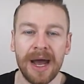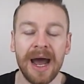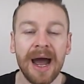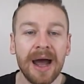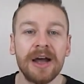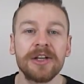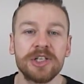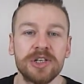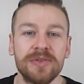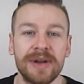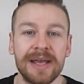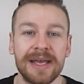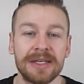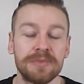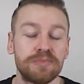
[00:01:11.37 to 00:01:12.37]

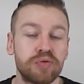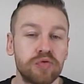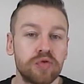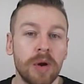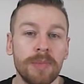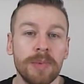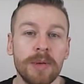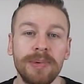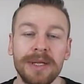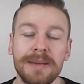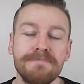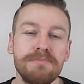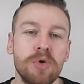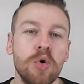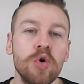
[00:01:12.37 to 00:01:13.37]
archery is probably
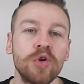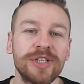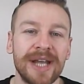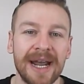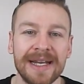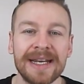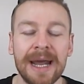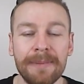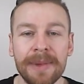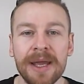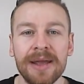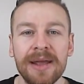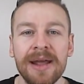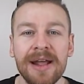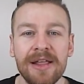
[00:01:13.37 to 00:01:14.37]
more
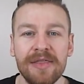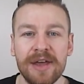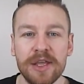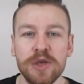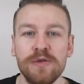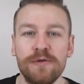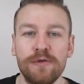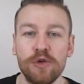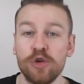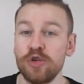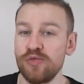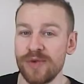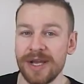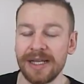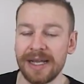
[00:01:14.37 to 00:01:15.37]
dynamic than you first
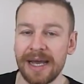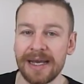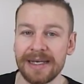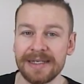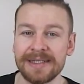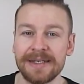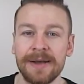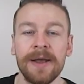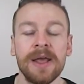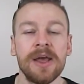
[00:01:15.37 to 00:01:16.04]
realised.